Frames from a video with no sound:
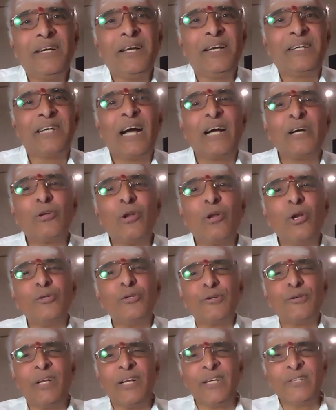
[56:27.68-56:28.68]
He
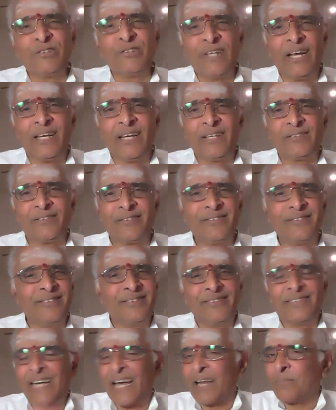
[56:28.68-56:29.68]
conclusively says
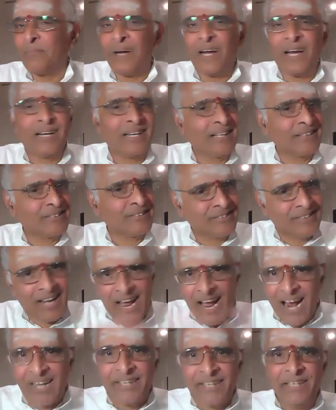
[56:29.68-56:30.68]
karma does
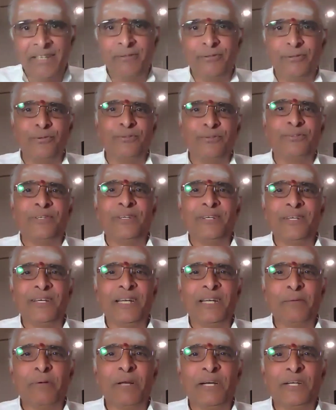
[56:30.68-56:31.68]
not give you
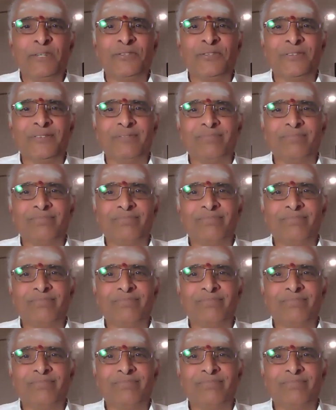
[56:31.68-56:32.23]
liberation.